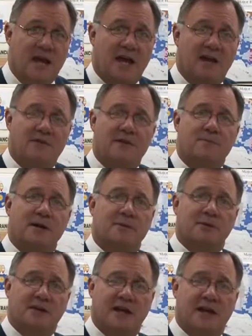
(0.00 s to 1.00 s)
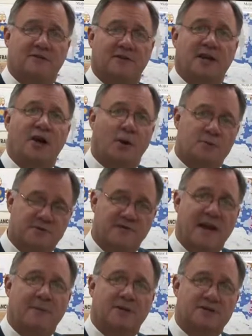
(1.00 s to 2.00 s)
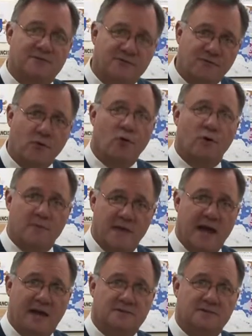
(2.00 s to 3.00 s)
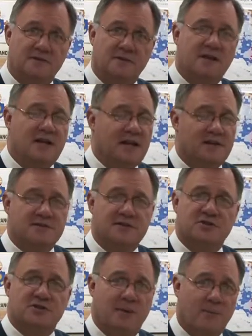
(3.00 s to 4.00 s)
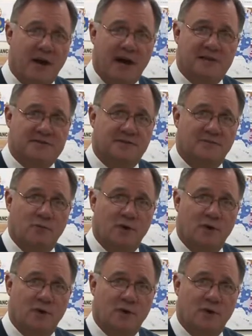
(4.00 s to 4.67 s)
And I think Beckman Catholic helps families form that in such a positive